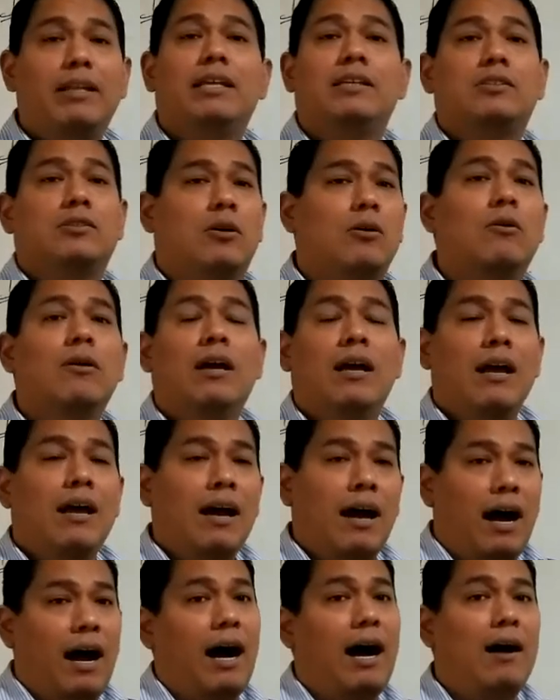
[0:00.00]
So
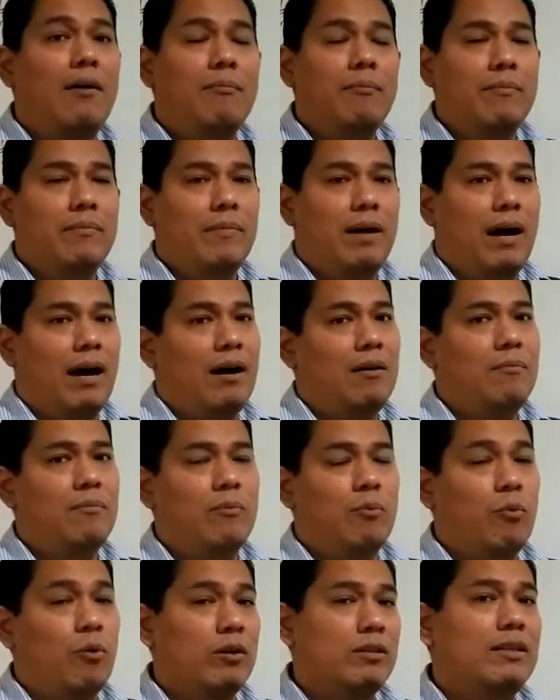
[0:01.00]
I'm, I'm
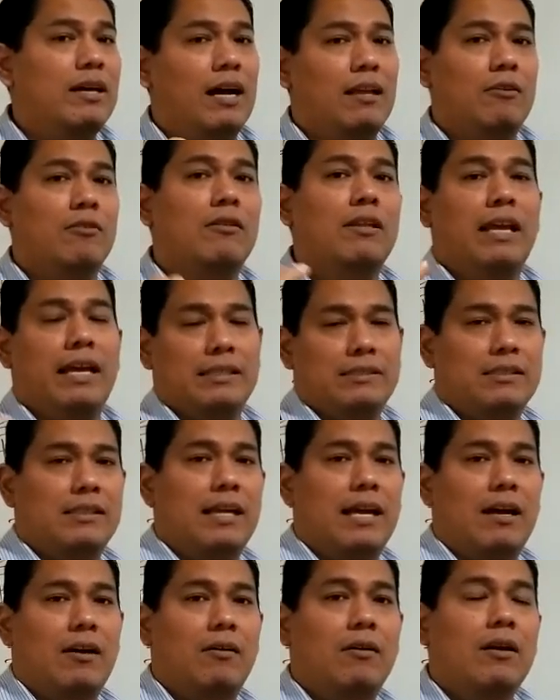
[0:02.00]
$1 less
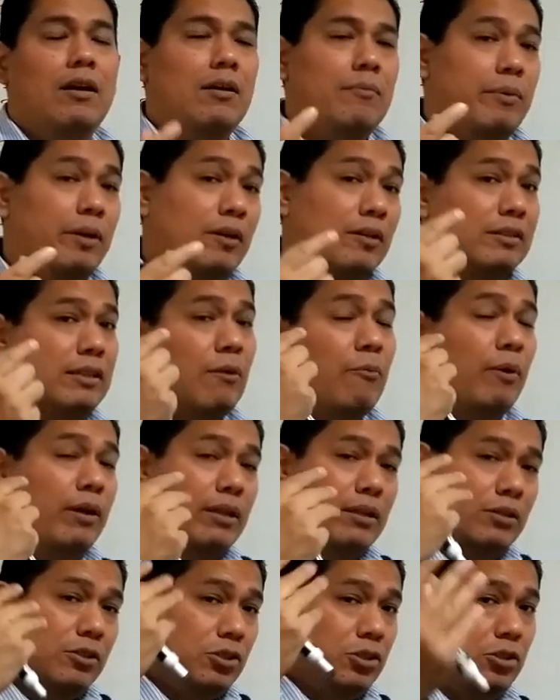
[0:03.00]
now because I wanted
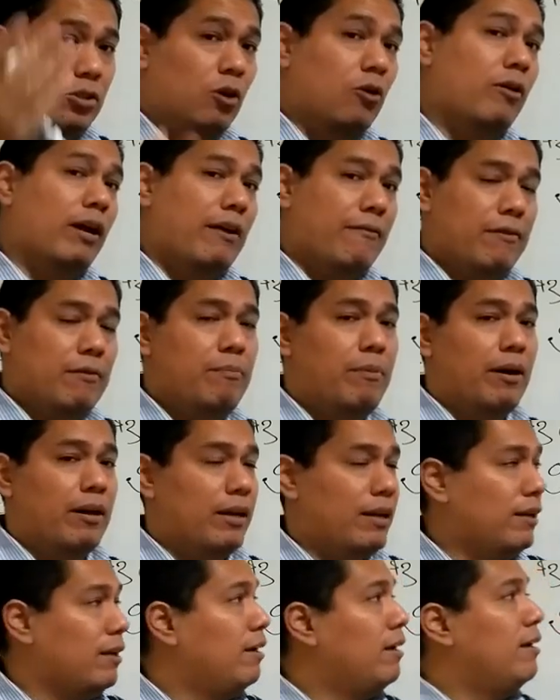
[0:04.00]
to show
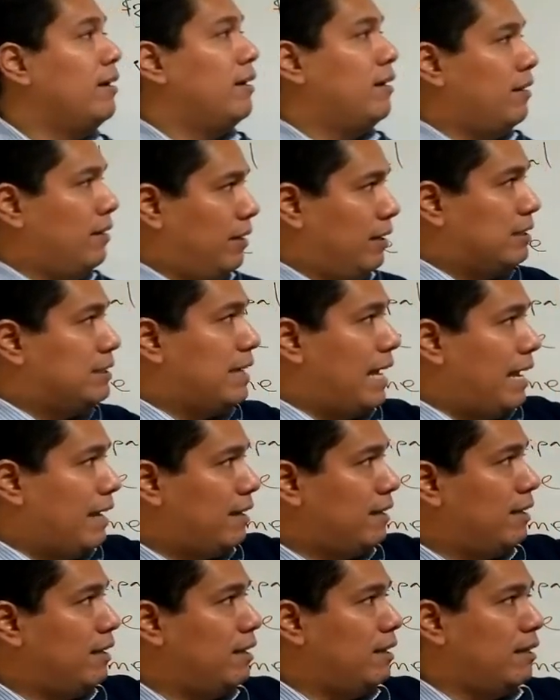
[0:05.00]
everybody
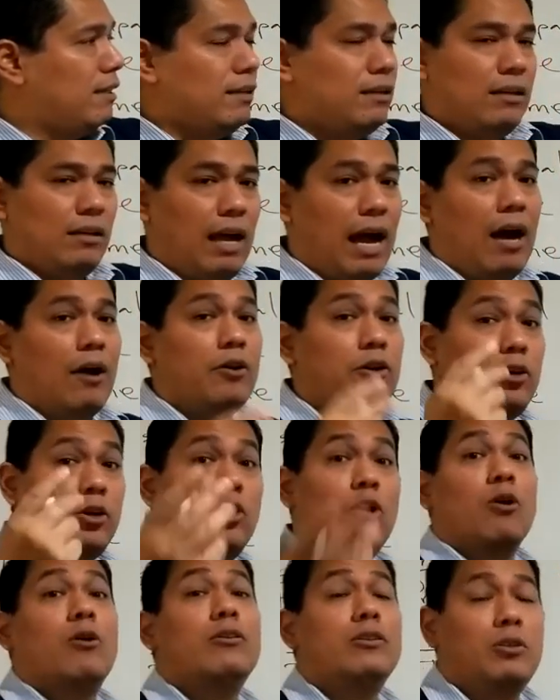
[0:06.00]
exactly how
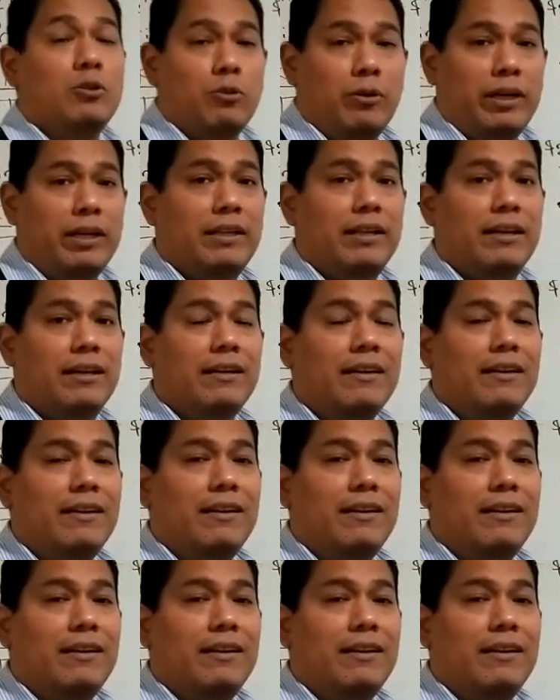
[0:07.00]
you're doing it,